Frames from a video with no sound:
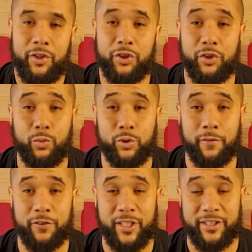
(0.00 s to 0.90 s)
You can
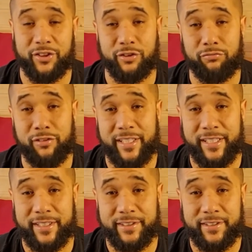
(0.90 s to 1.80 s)
also change
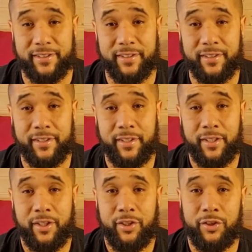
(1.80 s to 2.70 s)
careers.
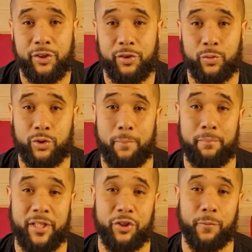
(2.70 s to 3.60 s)
You can also
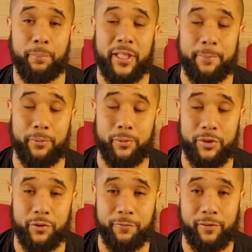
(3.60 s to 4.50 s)
meet new people and
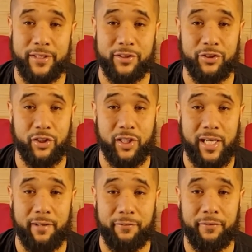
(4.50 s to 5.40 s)
new friends in your
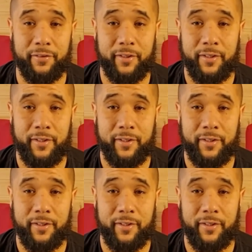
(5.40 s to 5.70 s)
life.